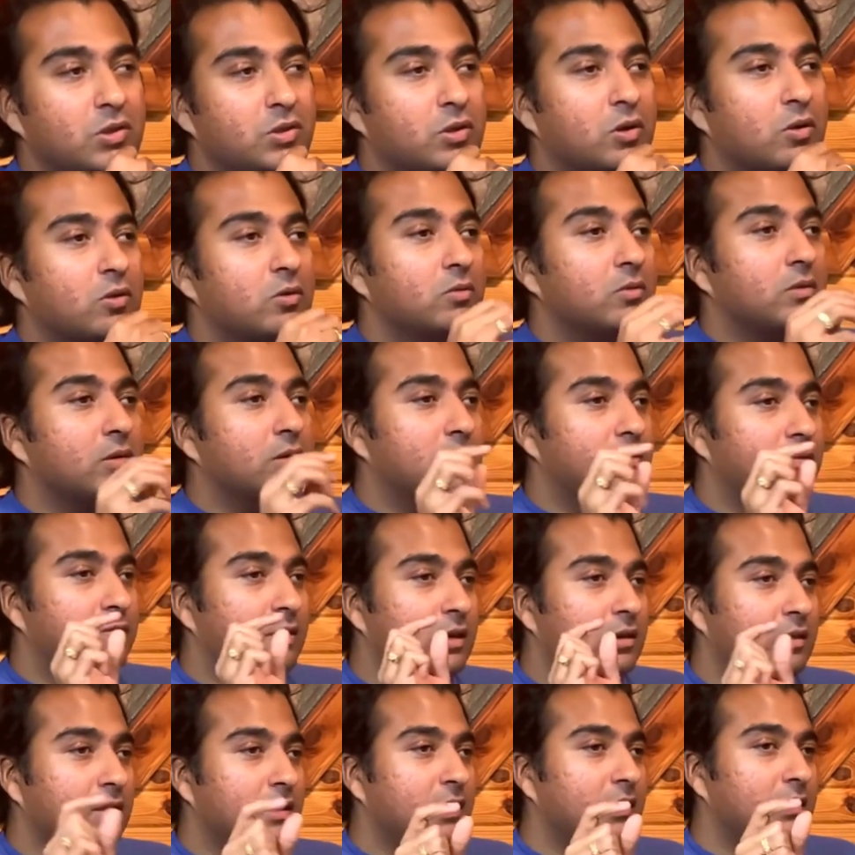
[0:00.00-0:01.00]
So
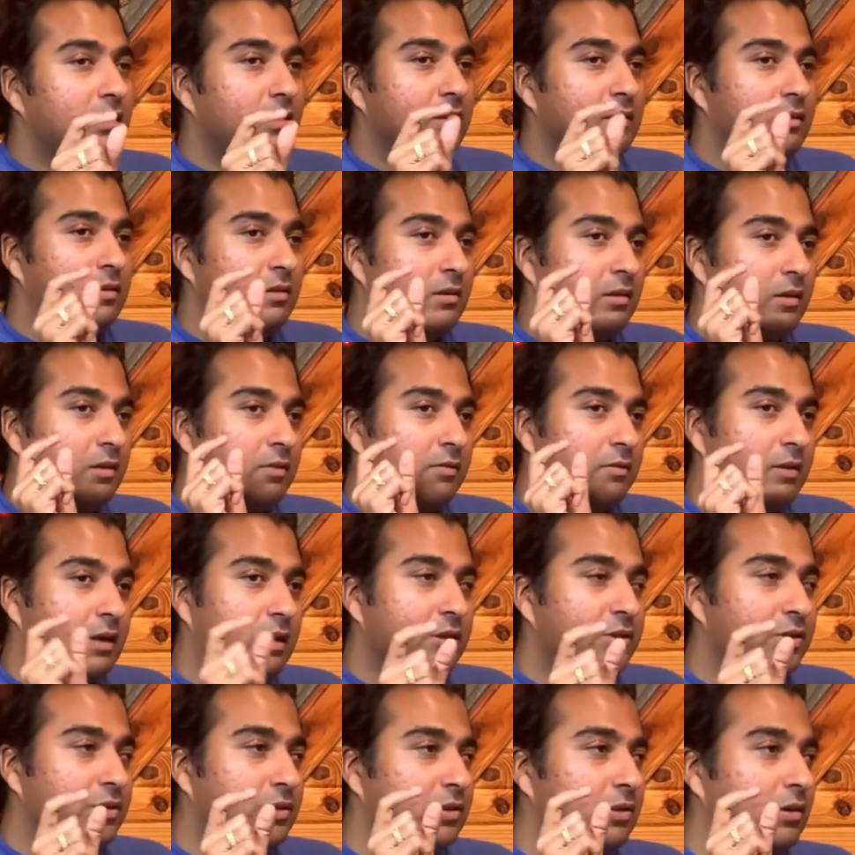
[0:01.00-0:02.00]
really, the
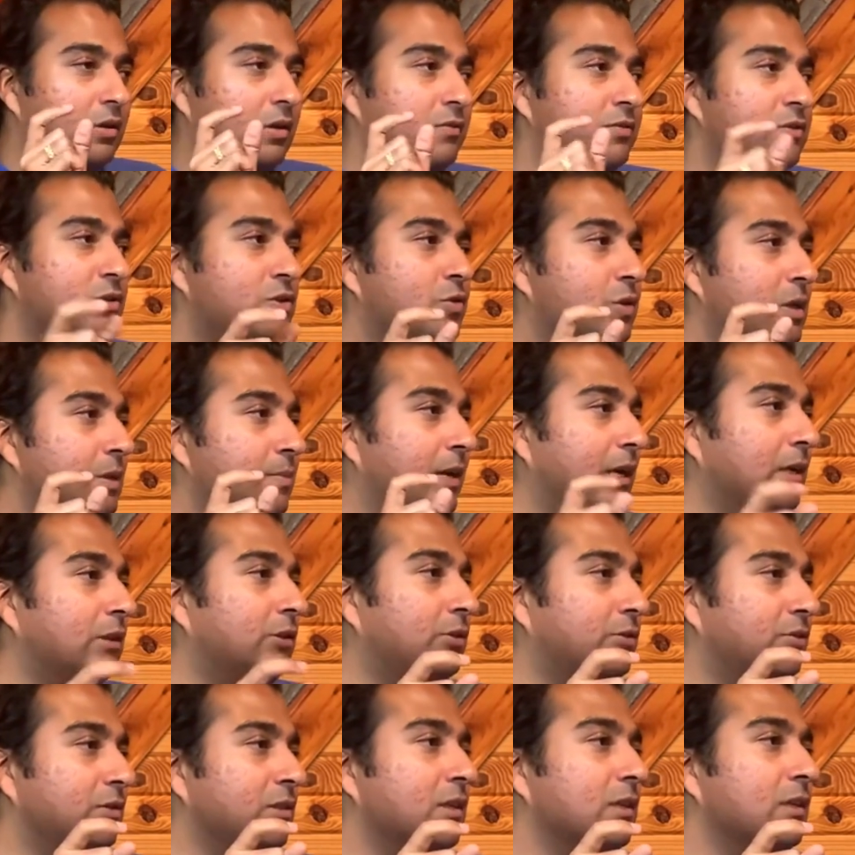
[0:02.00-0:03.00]
crux of stream
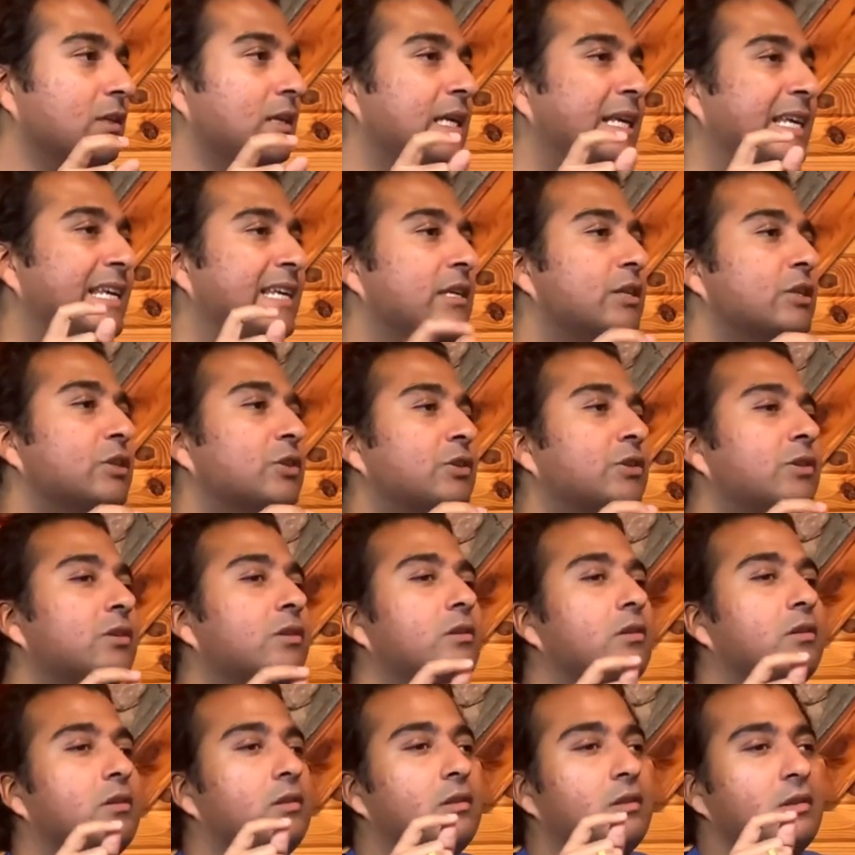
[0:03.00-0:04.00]
entry
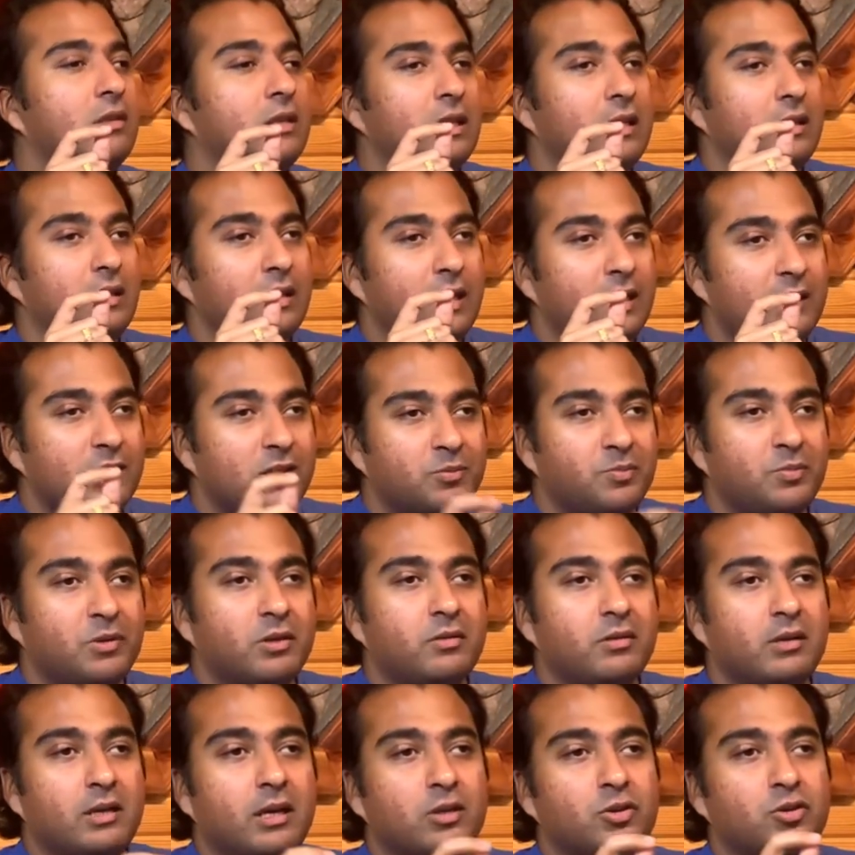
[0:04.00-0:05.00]
is the
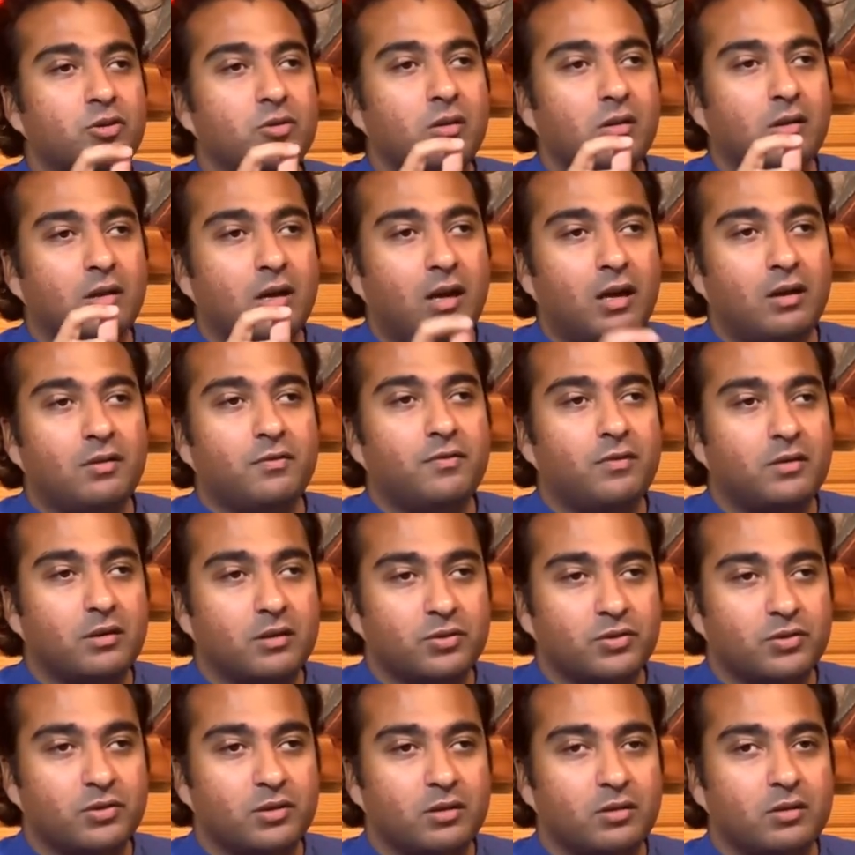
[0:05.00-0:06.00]
experiential
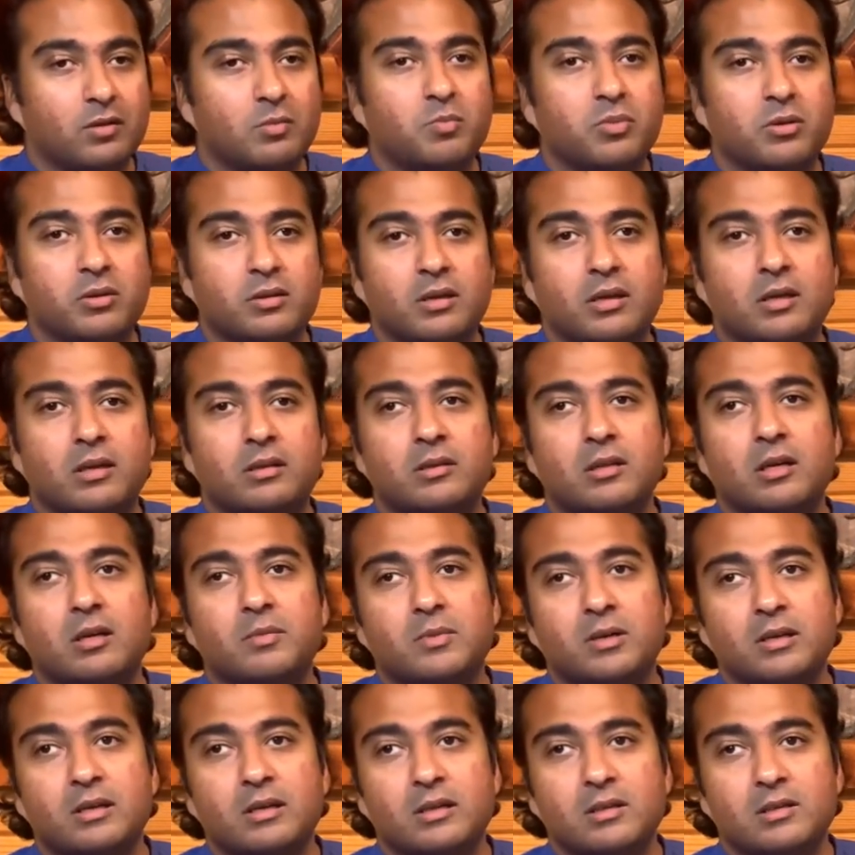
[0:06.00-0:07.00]
confidence in the Buddha,
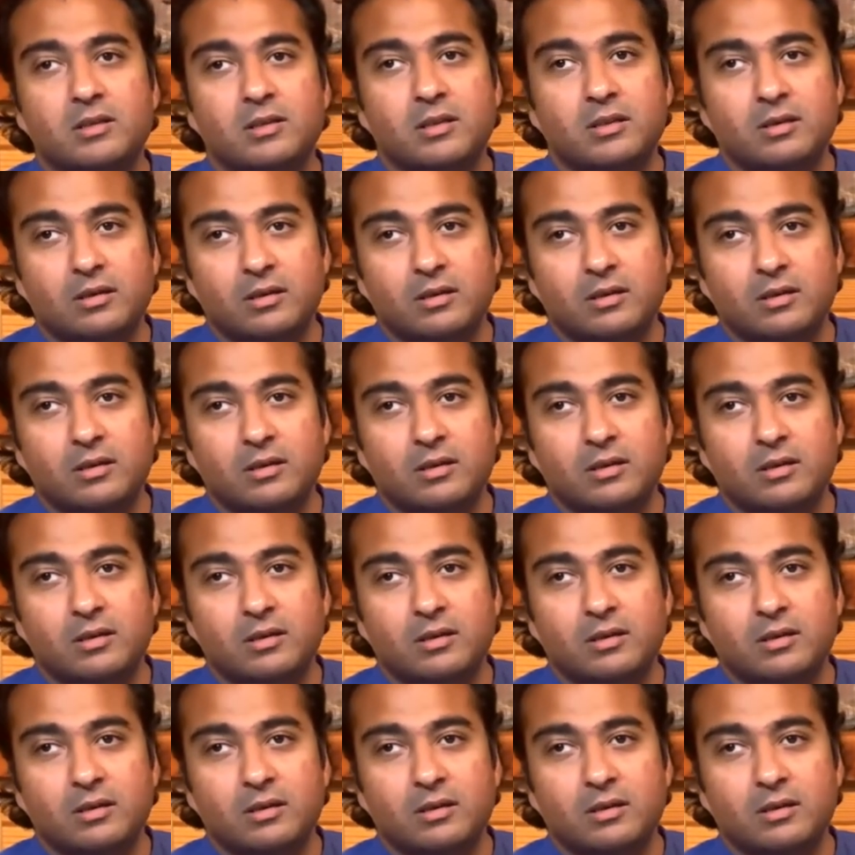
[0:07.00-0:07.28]
Dhamma, and